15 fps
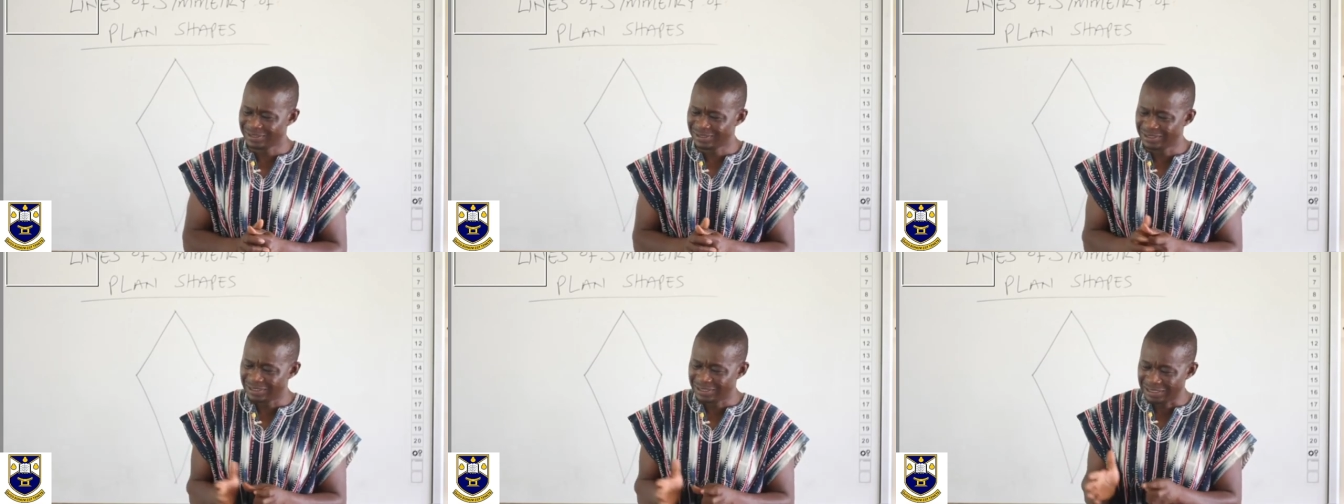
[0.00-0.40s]

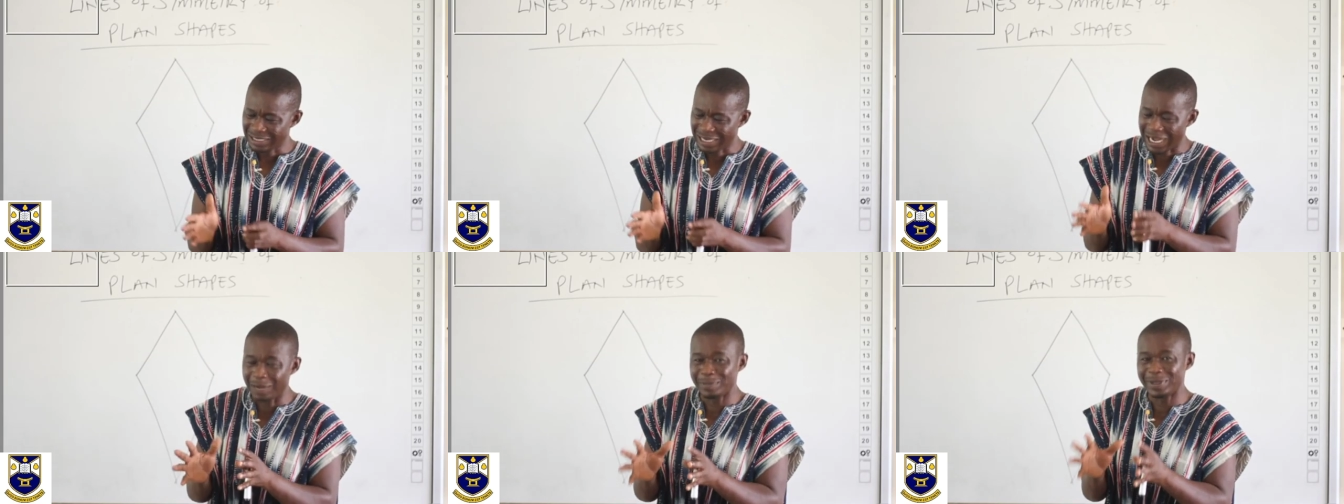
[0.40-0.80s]

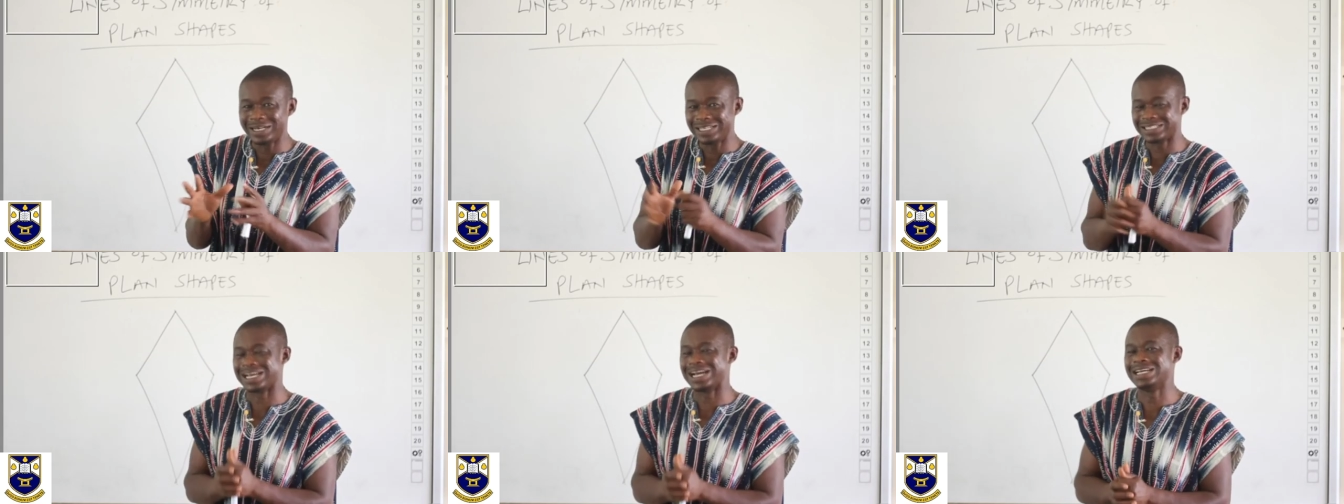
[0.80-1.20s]
how many
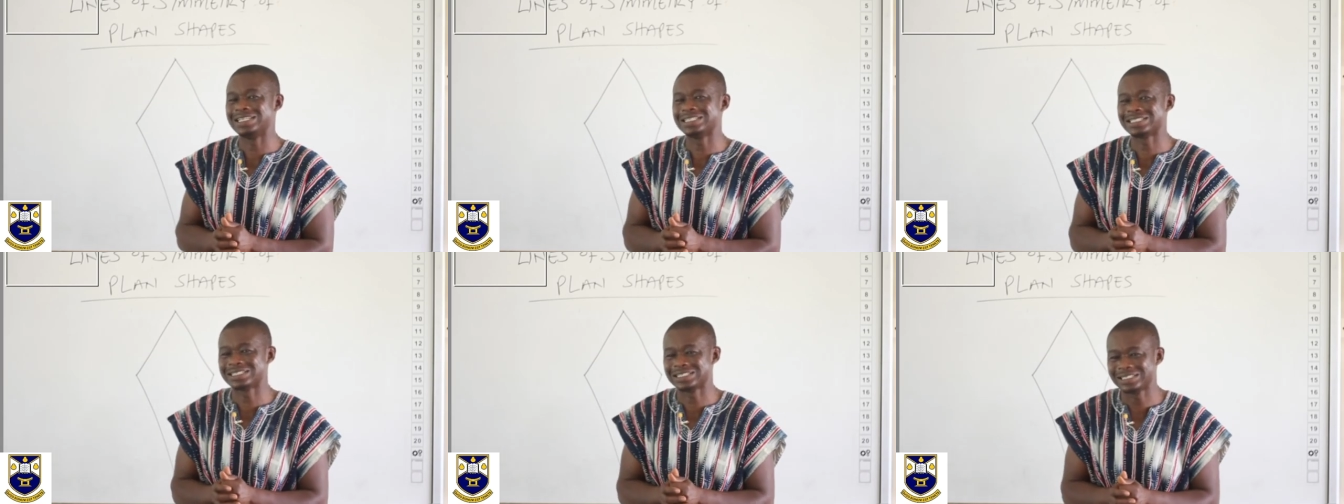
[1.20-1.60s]

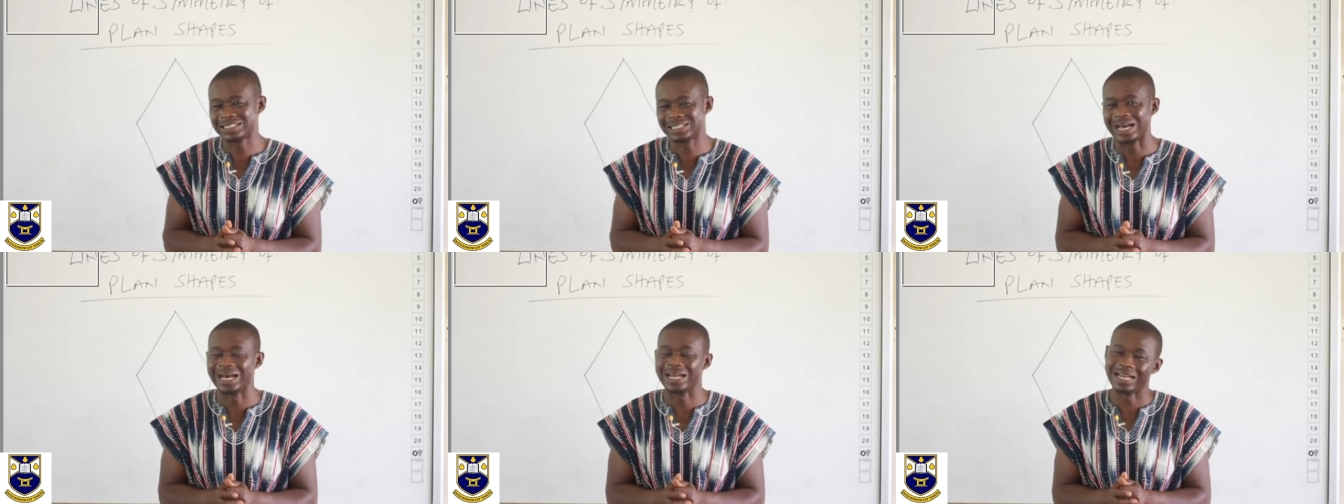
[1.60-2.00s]
sides
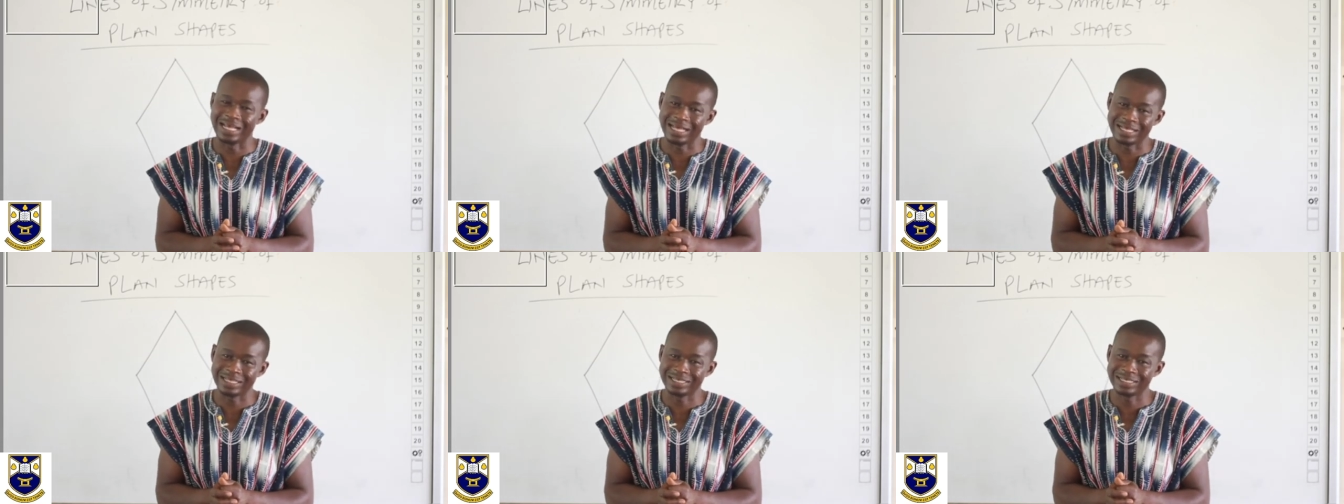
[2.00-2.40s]
are there?